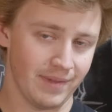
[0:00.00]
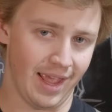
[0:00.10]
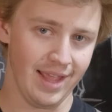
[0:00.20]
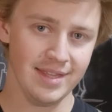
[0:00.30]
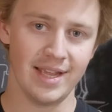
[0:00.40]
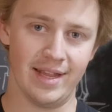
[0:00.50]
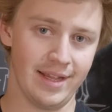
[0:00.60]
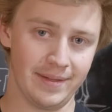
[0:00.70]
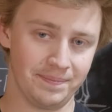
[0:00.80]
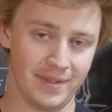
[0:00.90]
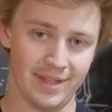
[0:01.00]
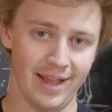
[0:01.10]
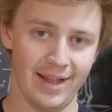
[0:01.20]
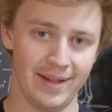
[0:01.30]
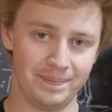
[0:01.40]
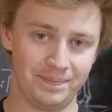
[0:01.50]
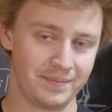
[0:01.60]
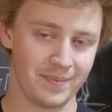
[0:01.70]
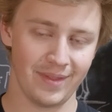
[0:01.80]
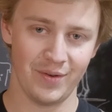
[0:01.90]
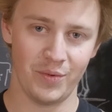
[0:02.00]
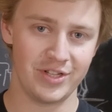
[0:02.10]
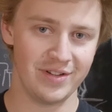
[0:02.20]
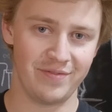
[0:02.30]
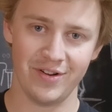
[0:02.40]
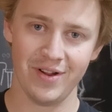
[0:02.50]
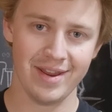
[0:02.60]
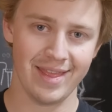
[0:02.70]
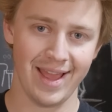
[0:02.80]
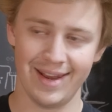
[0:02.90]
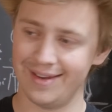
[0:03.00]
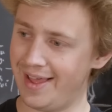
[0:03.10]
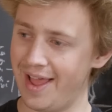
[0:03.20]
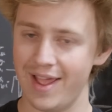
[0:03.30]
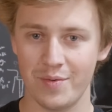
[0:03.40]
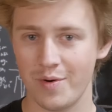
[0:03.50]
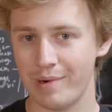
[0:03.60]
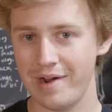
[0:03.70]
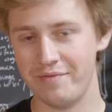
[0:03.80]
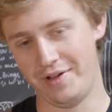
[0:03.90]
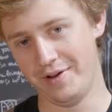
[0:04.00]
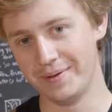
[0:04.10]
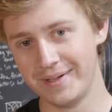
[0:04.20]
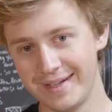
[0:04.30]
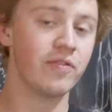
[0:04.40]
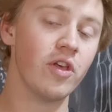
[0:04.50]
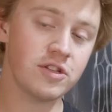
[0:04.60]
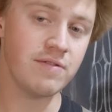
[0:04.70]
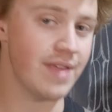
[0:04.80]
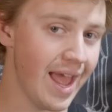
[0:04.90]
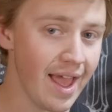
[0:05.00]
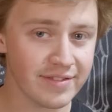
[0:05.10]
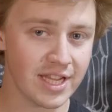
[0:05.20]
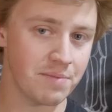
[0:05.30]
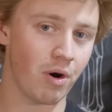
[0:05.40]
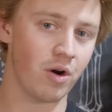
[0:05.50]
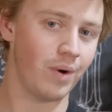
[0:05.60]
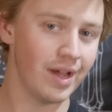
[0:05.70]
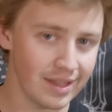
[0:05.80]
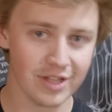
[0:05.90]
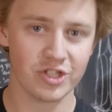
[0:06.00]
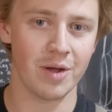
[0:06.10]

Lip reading: hand sanding. Which, if you're into that, I will pray for you. But for those of you that have seen part one, let's